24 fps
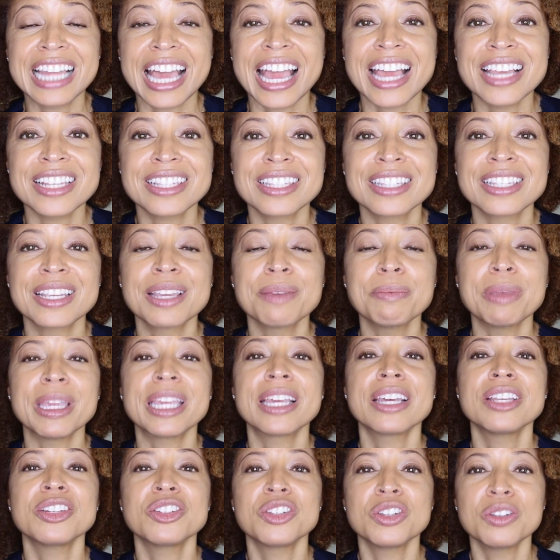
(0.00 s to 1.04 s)
less
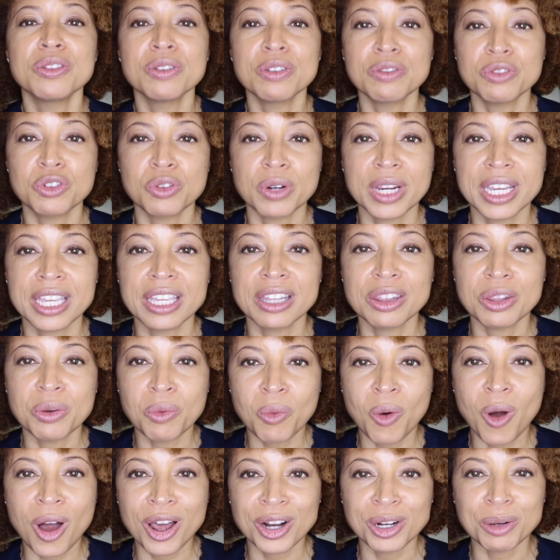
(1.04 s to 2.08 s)
because you have drinking the
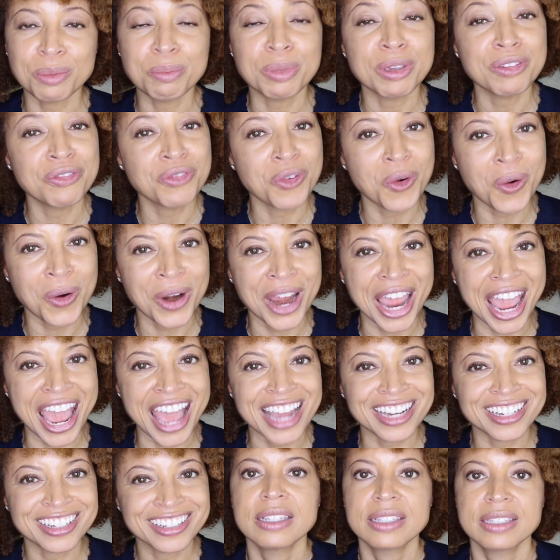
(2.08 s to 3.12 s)
water beforehand.
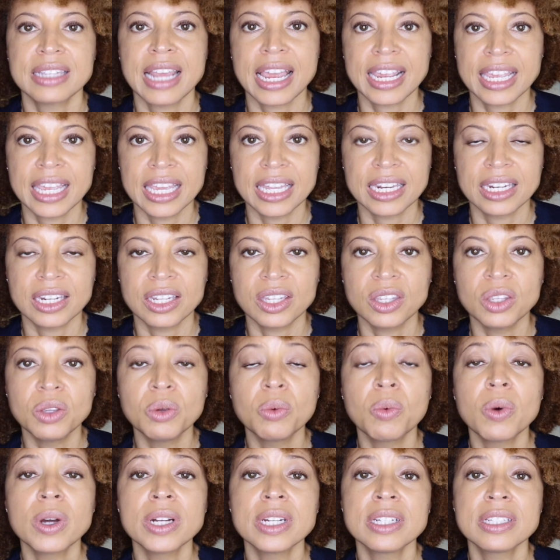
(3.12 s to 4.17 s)
Second, you
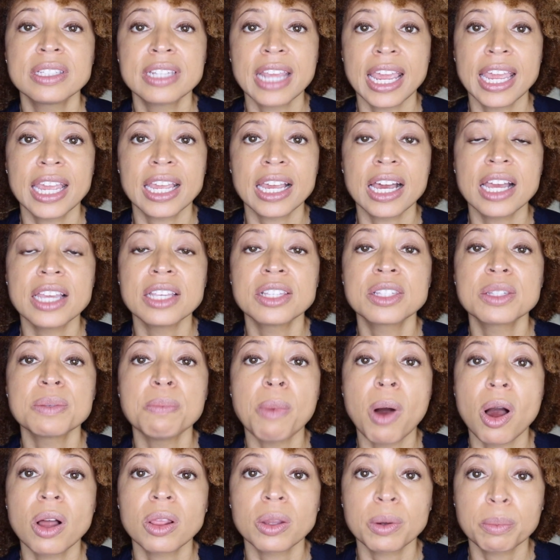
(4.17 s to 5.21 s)
want to take a
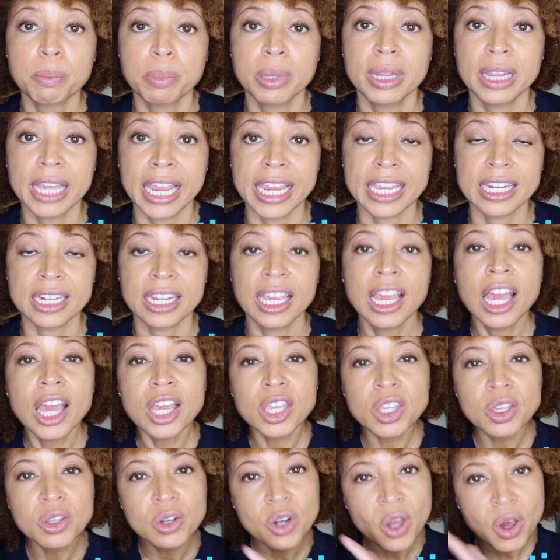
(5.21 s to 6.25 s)
smaller plate.
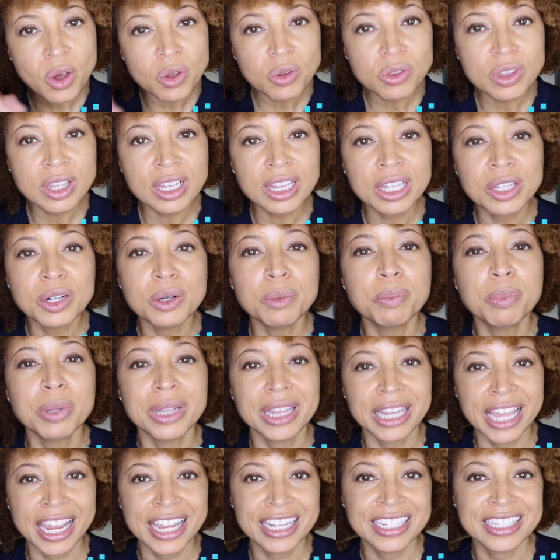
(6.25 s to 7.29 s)
You know the little
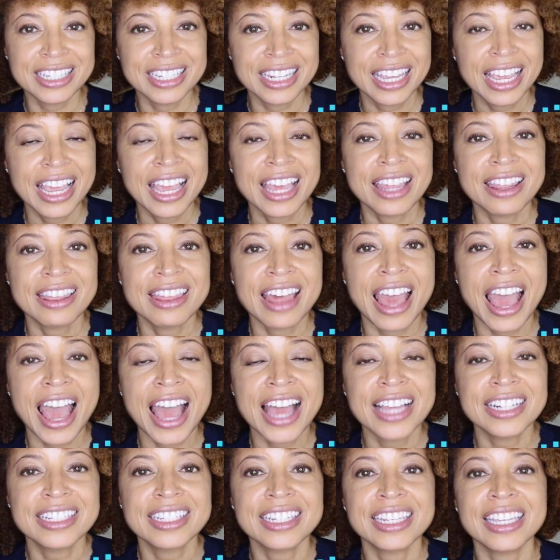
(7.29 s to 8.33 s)
plate
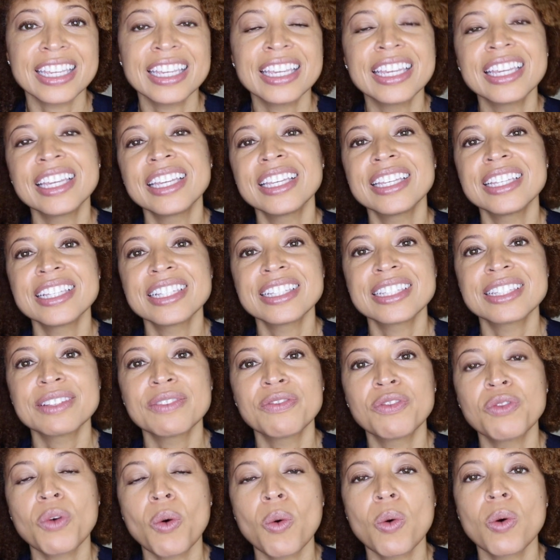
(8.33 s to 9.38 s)
that is
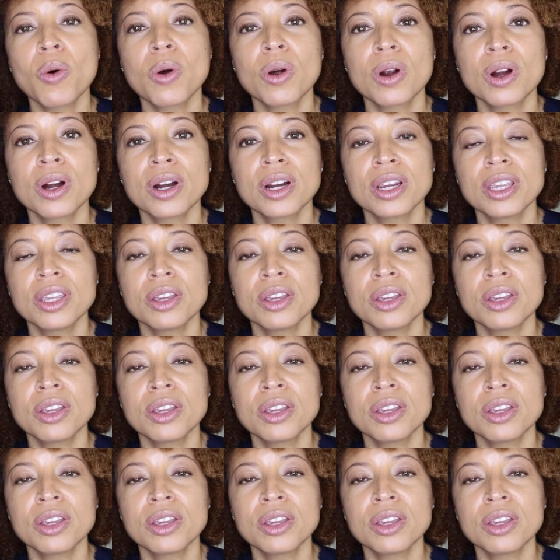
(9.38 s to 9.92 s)
for